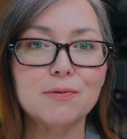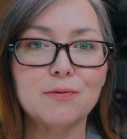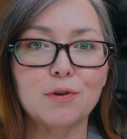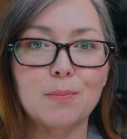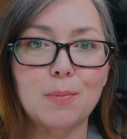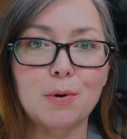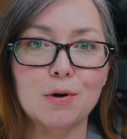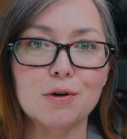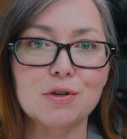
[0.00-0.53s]

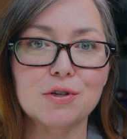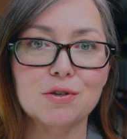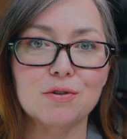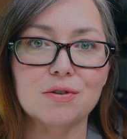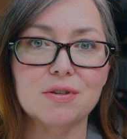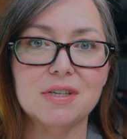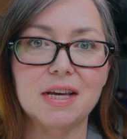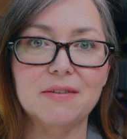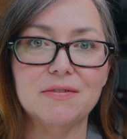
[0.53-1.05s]
for
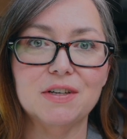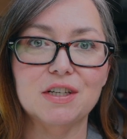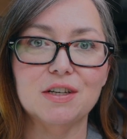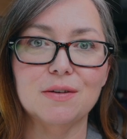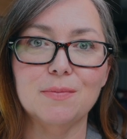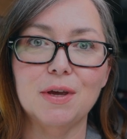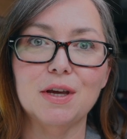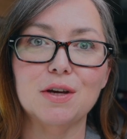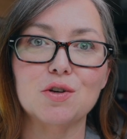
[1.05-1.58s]
personal safety
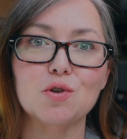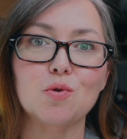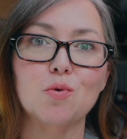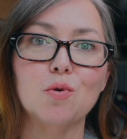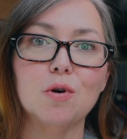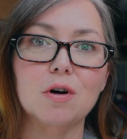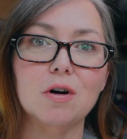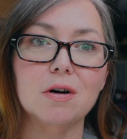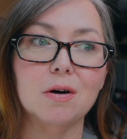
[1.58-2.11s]
to make
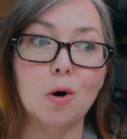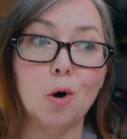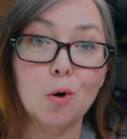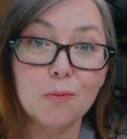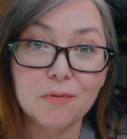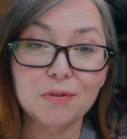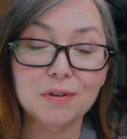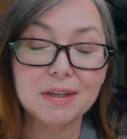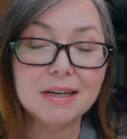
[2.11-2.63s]
sure,
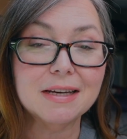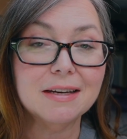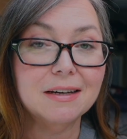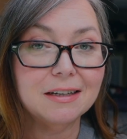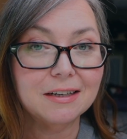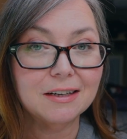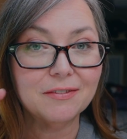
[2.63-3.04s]
hopefully,